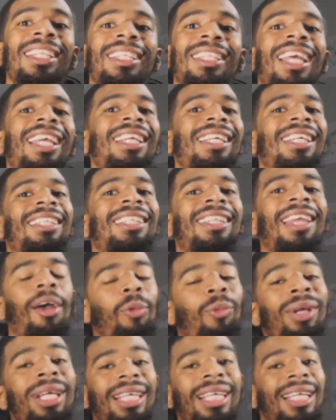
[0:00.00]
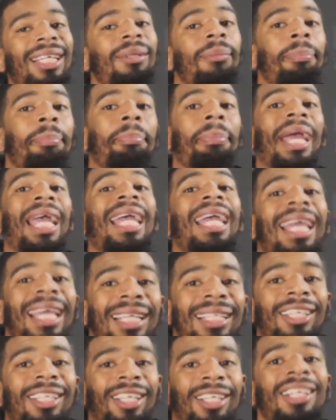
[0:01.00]
thinking that we can ban
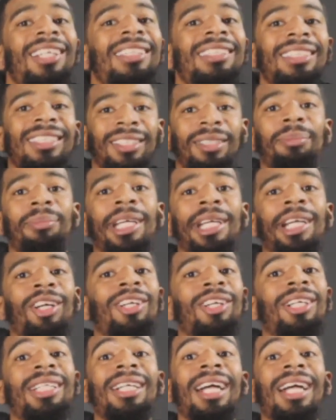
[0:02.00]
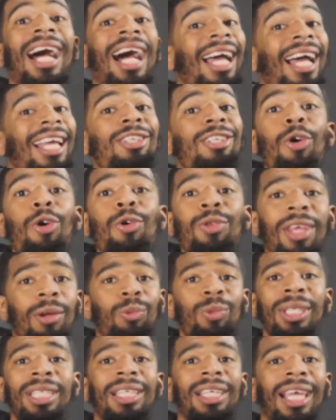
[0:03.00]
guns in America. I know that
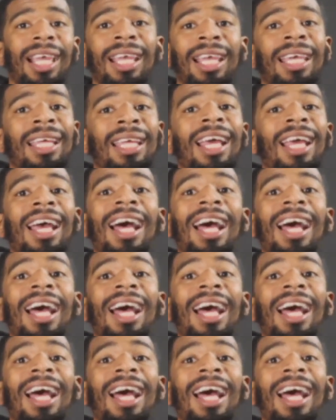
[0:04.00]
we can't.